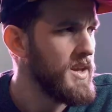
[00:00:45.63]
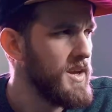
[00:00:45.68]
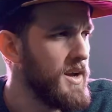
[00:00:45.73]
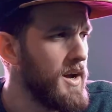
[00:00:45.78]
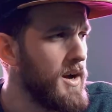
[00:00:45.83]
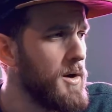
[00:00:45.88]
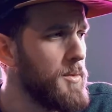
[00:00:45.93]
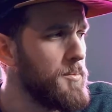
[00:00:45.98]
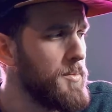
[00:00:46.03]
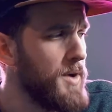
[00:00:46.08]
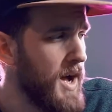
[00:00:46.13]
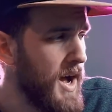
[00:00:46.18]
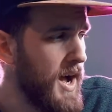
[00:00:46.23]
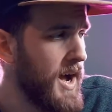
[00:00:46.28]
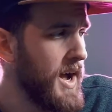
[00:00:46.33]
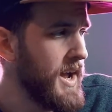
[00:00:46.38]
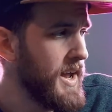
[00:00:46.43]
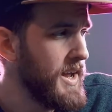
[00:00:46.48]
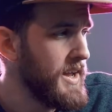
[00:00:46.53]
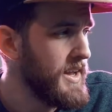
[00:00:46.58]

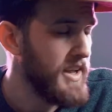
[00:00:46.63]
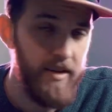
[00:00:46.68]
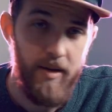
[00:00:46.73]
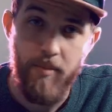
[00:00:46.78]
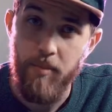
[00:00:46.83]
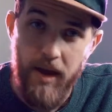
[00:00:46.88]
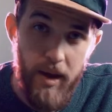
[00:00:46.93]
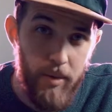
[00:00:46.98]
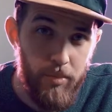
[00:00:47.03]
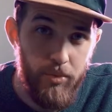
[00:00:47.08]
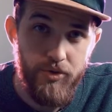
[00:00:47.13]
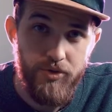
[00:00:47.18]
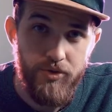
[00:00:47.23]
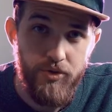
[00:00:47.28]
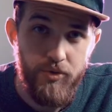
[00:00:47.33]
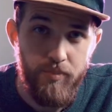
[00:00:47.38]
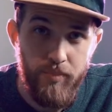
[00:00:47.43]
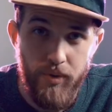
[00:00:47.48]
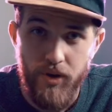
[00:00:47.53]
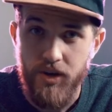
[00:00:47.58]
I am able
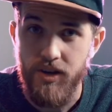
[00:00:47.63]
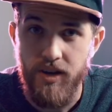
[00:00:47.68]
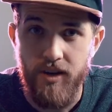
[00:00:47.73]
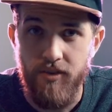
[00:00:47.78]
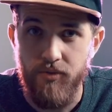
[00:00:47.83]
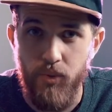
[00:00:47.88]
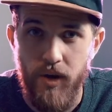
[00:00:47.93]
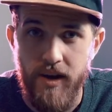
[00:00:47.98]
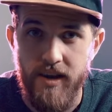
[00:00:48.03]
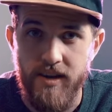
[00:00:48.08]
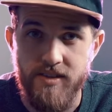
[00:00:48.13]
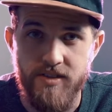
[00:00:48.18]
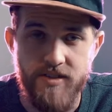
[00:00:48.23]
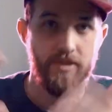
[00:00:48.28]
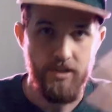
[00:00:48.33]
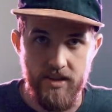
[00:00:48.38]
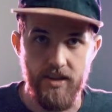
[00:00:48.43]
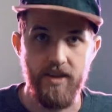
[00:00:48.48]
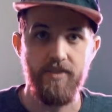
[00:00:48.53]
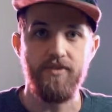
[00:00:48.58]
to book enough weddings
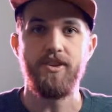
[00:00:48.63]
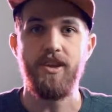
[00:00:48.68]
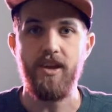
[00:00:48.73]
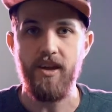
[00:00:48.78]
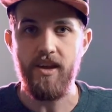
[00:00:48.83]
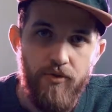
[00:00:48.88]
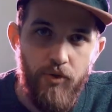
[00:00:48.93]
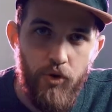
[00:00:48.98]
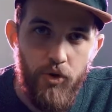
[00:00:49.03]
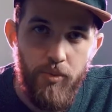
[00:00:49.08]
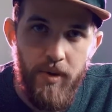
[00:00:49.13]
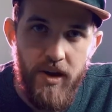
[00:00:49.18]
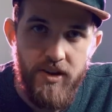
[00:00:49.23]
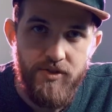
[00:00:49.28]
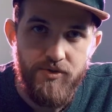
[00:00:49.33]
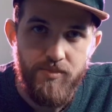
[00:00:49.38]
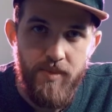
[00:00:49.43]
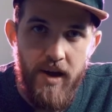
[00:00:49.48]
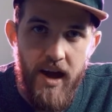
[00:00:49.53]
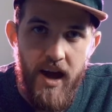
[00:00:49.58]
to live in a
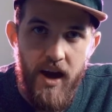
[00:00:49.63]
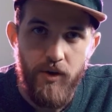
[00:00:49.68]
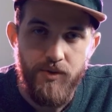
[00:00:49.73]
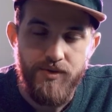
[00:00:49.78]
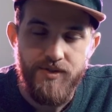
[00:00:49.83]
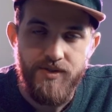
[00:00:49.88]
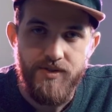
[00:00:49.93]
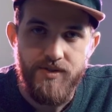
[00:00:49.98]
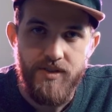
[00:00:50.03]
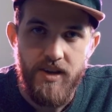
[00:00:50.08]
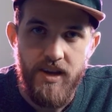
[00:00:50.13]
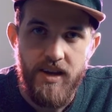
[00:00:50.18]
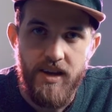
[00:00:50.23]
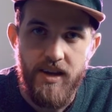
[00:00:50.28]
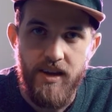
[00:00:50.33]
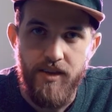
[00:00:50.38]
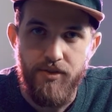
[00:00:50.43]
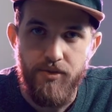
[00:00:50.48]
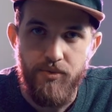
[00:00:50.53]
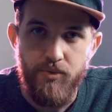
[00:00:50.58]
4-bedroom house,
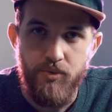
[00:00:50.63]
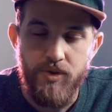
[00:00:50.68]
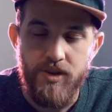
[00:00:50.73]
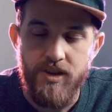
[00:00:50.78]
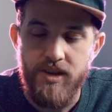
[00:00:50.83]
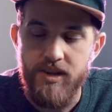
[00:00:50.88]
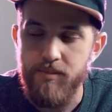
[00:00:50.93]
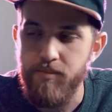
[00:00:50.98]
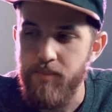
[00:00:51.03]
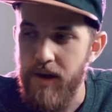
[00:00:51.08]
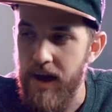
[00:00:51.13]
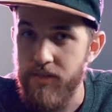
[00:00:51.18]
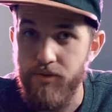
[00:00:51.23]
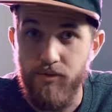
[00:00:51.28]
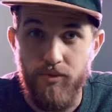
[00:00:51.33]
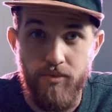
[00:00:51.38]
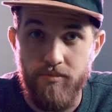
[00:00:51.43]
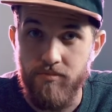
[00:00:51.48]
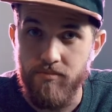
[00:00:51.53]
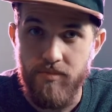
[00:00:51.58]
a
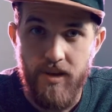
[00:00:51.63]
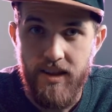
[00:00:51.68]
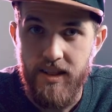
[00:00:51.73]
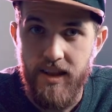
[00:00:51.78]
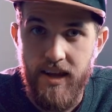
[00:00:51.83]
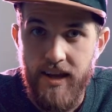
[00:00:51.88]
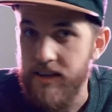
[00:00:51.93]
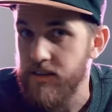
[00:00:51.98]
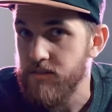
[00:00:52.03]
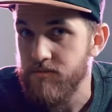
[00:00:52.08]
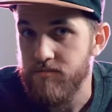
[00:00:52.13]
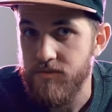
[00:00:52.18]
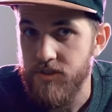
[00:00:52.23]
3-bathroom, and